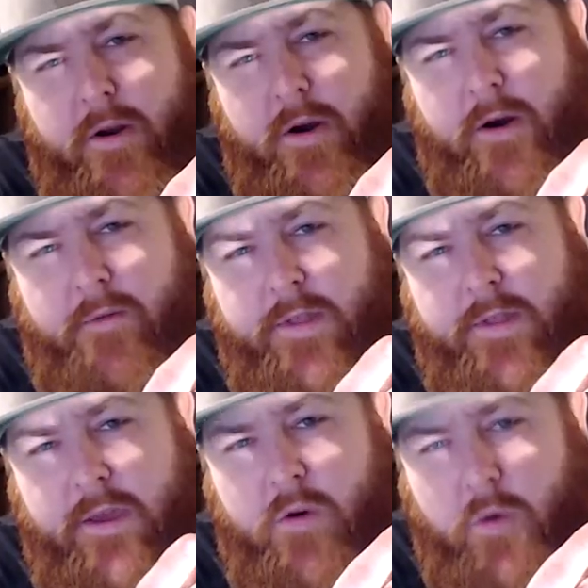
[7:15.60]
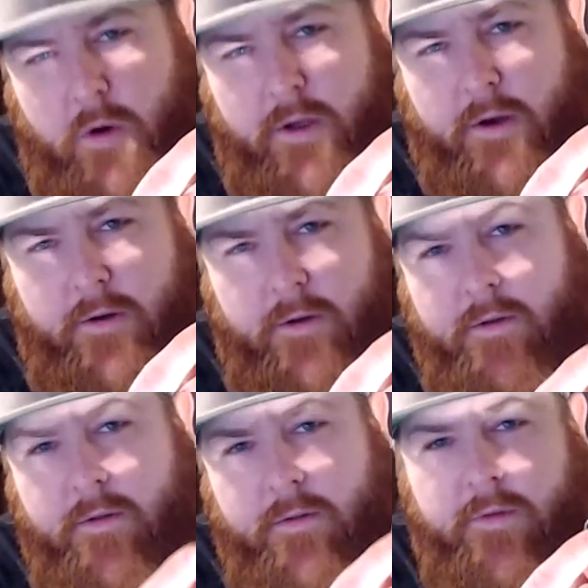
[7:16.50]
of the coil.
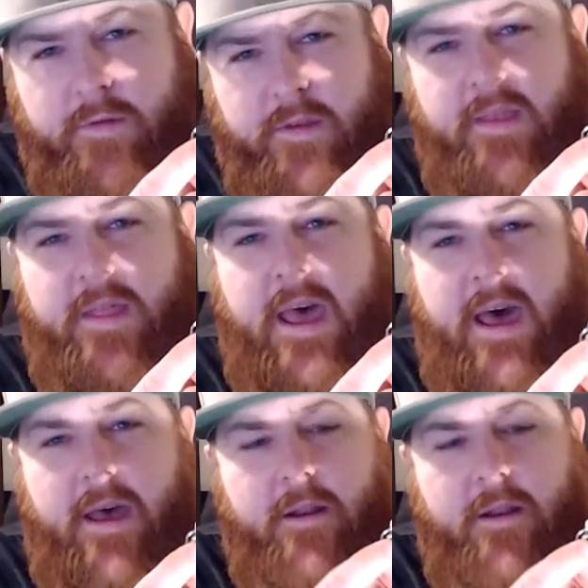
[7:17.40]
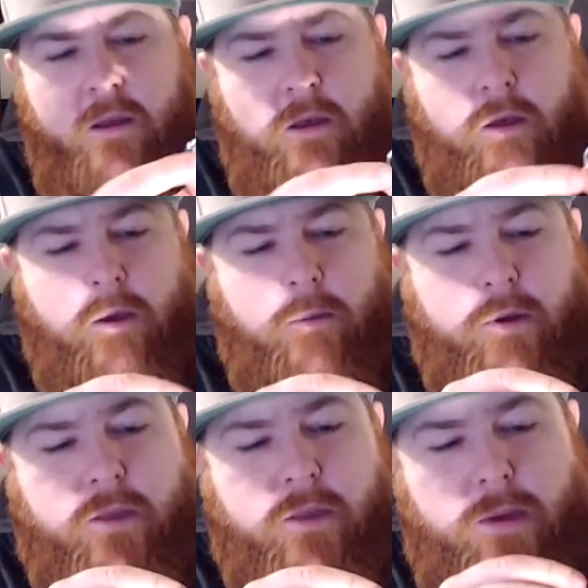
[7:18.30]
We've seen that.
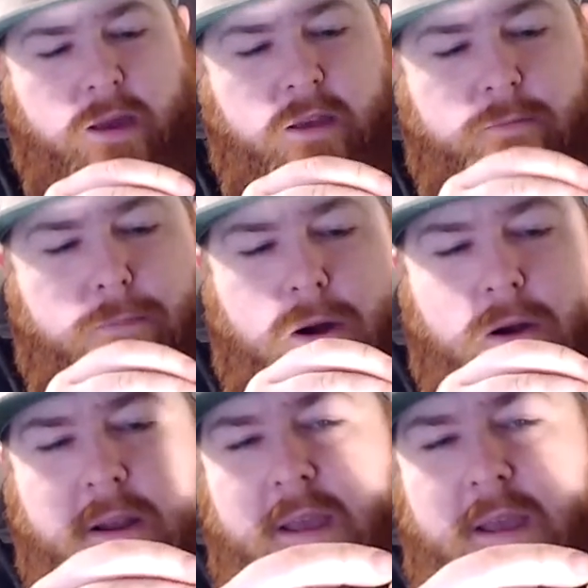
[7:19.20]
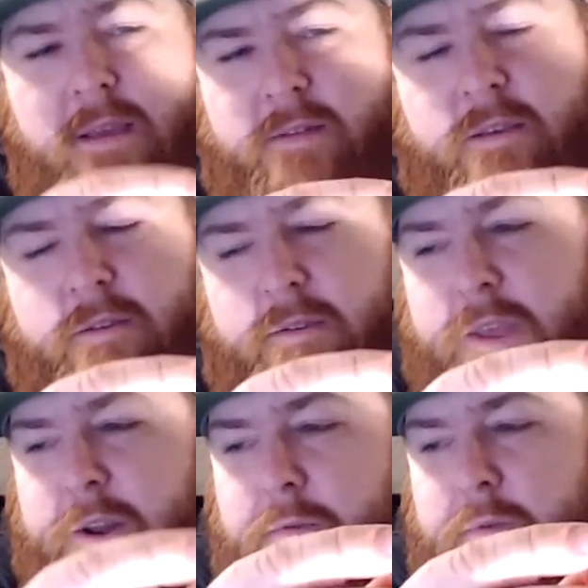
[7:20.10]
But the biggest part is this
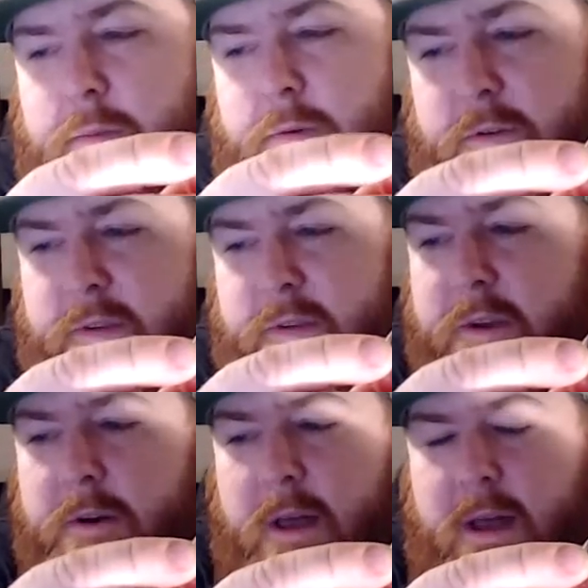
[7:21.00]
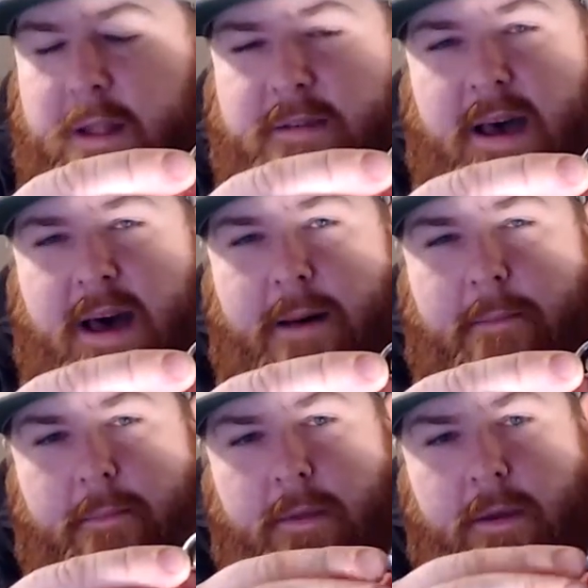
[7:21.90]
little rubber seal on top.
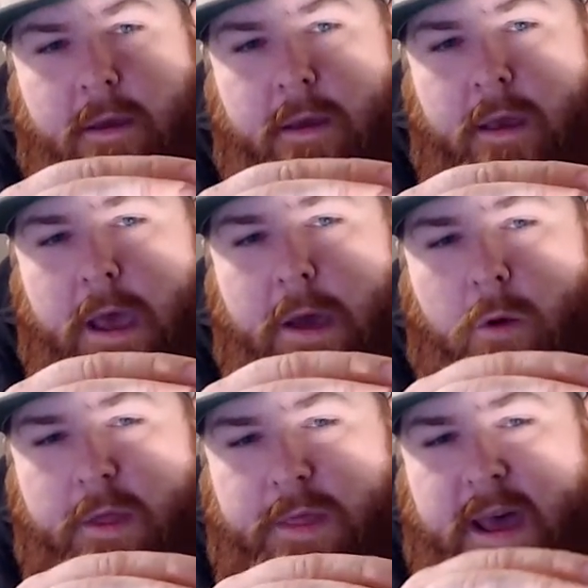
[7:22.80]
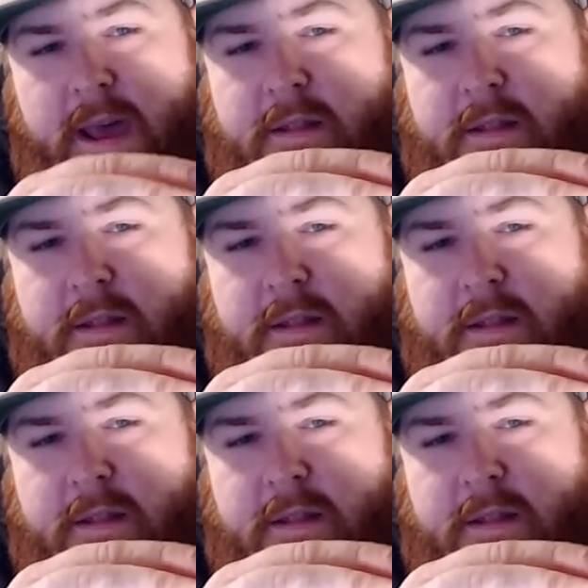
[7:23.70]
And what that